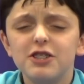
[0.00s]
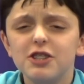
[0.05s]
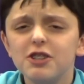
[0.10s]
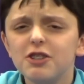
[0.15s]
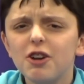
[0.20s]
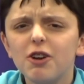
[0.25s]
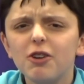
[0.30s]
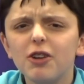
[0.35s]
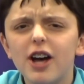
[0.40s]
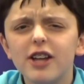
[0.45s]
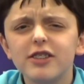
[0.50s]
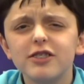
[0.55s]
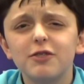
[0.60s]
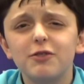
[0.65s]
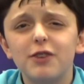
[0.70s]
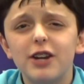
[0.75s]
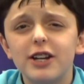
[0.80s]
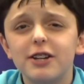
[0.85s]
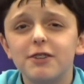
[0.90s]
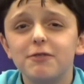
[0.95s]
Do you know lots
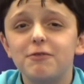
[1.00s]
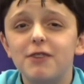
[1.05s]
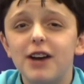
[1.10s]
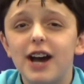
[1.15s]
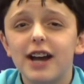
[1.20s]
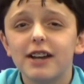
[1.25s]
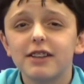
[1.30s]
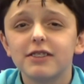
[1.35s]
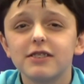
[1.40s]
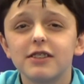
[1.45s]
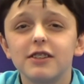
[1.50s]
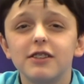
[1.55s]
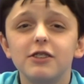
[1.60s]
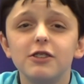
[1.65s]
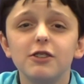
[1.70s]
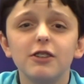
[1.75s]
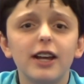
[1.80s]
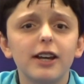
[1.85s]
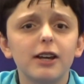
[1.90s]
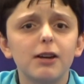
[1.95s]
of random facts?
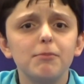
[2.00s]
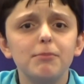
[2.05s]
Do you like